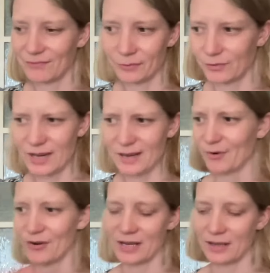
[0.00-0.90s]
full time
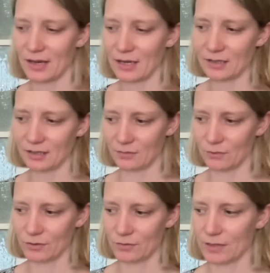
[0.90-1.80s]
or anything. I just
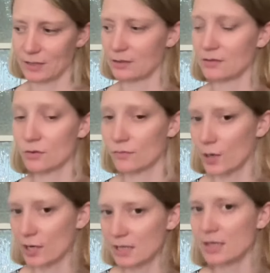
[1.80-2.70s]
was always
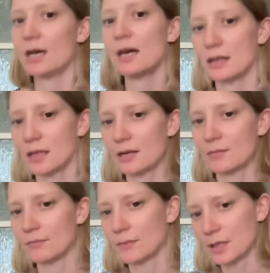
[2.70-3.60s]
working there, and
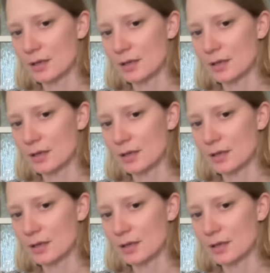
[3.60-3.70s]
then,